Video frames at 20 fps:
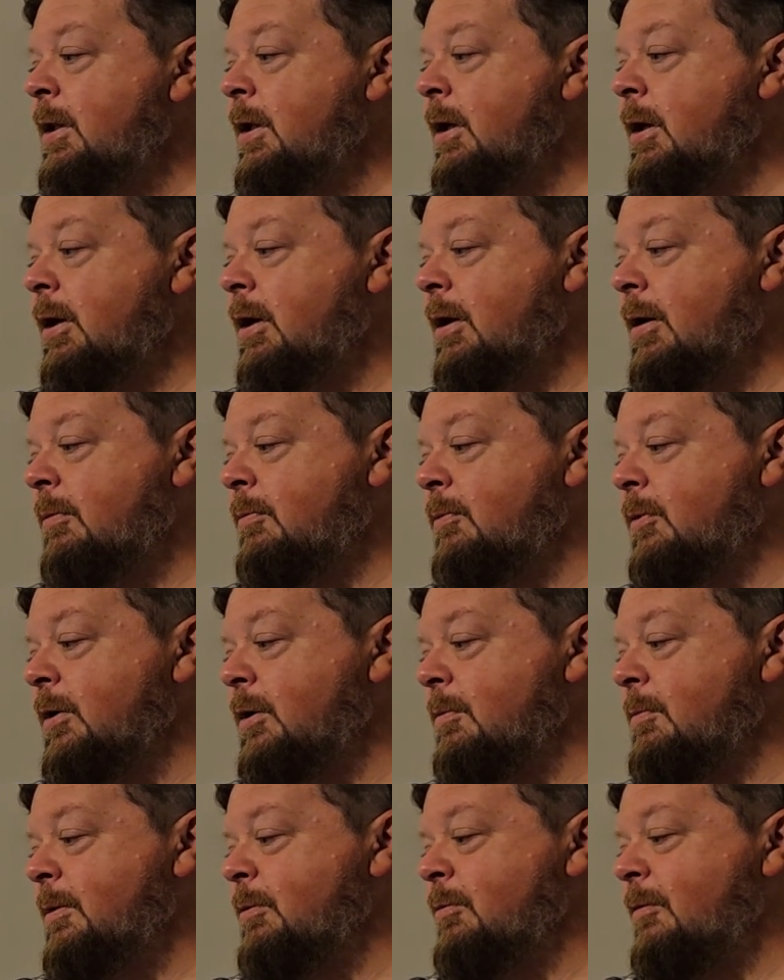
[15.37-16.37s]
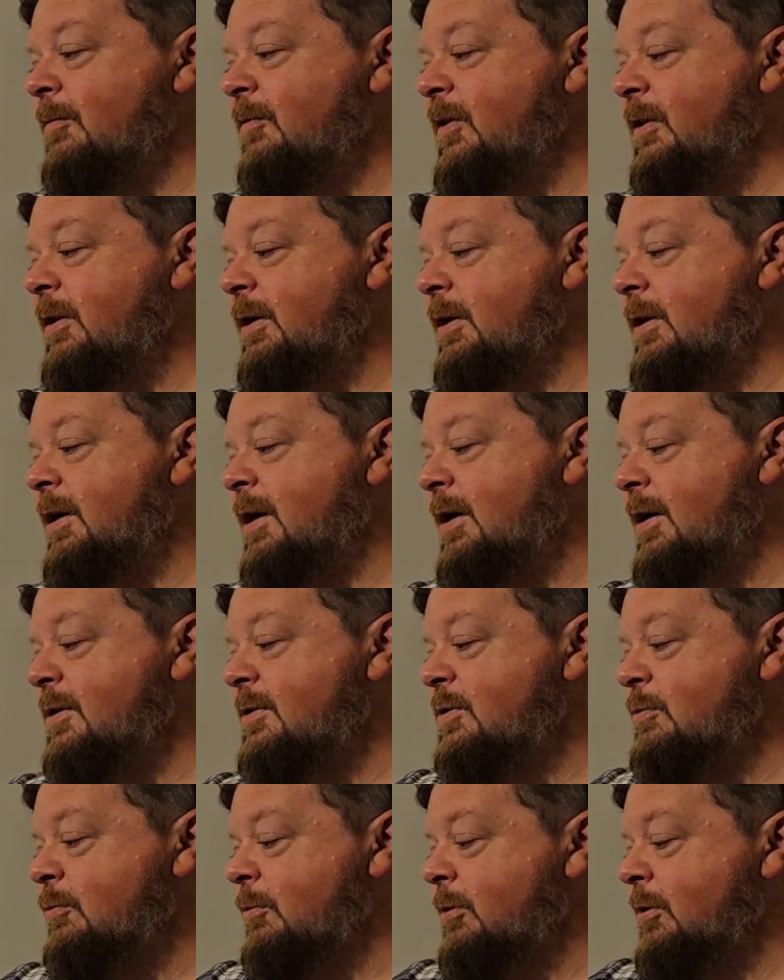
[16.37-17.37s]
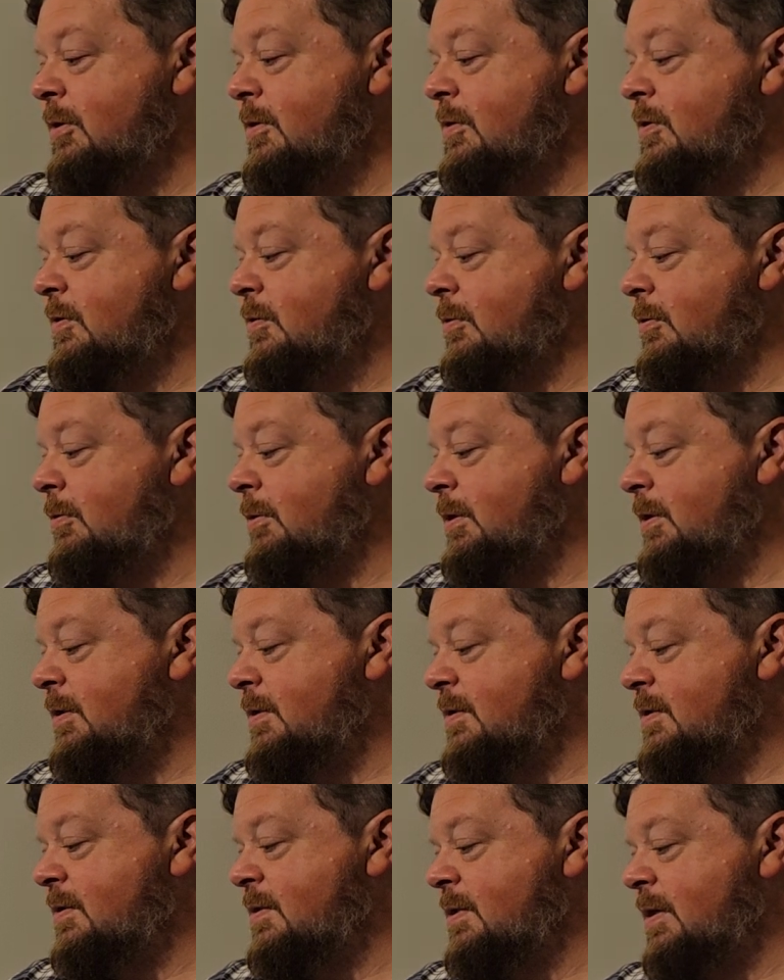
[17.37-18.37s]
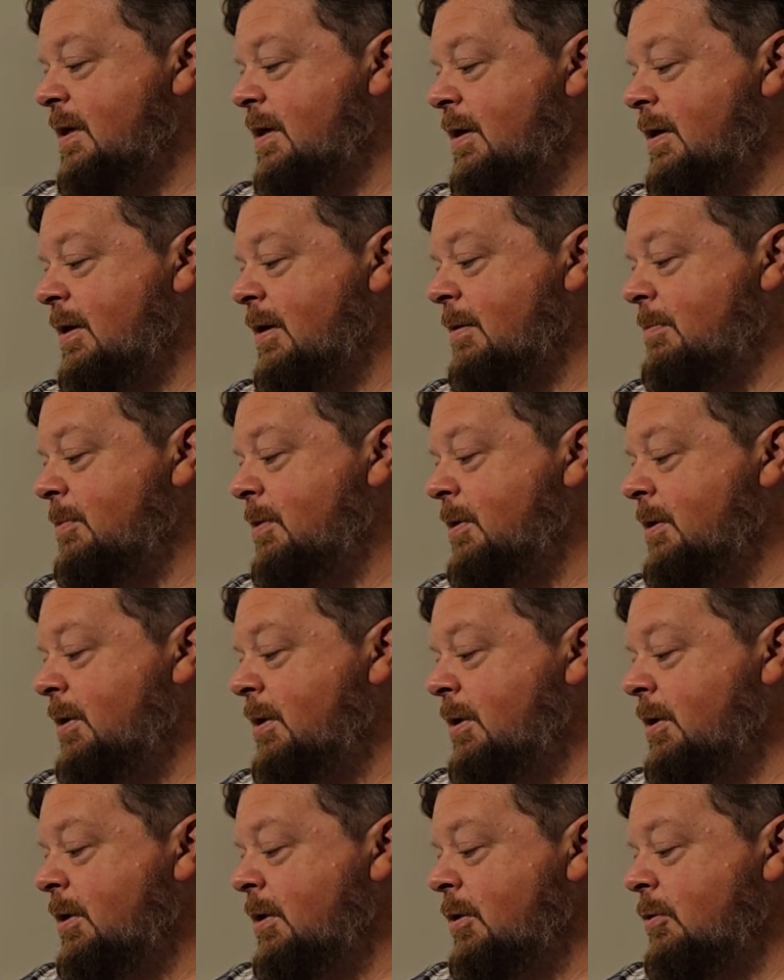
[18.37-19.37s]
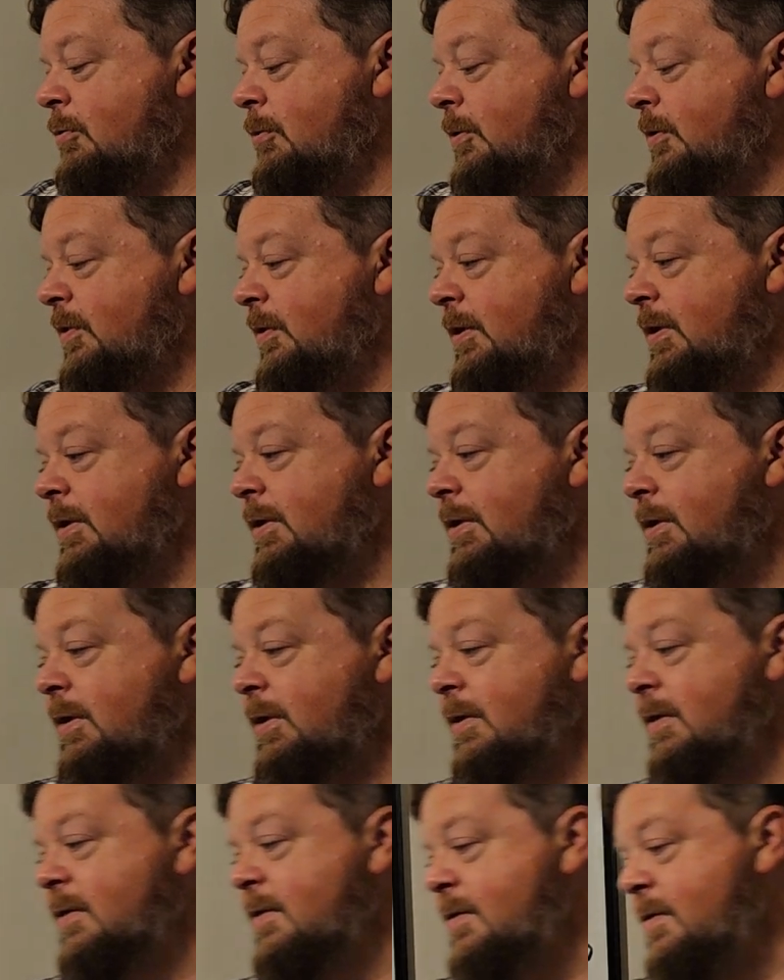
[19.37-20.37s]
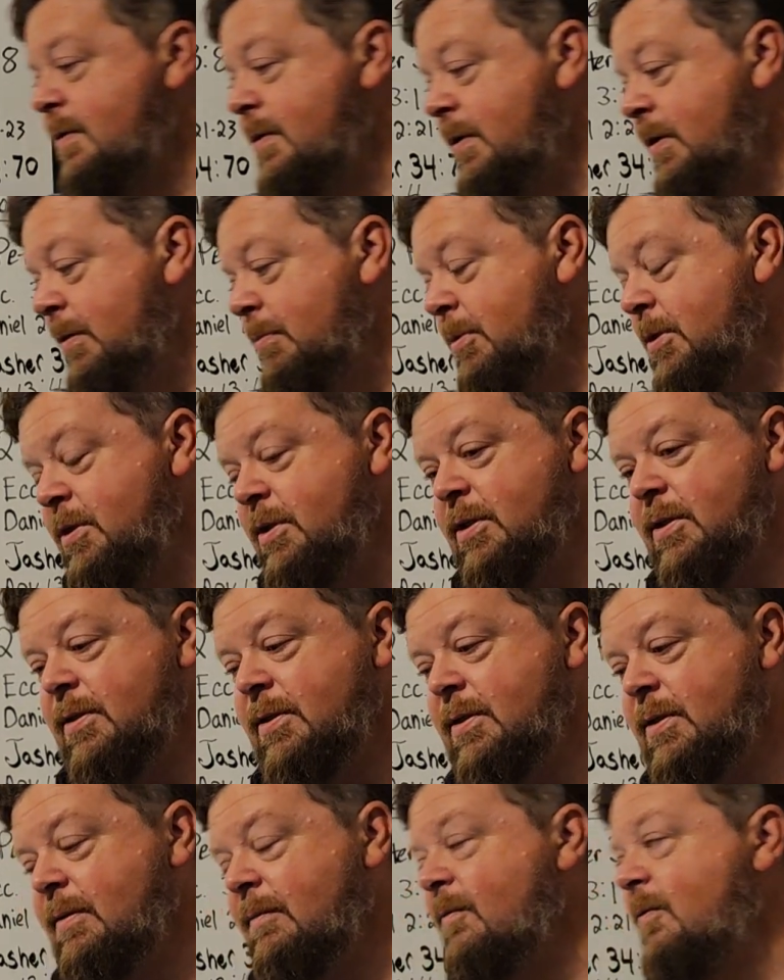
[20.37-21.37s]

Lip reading: We're going to be revealing God's works through His time within His images and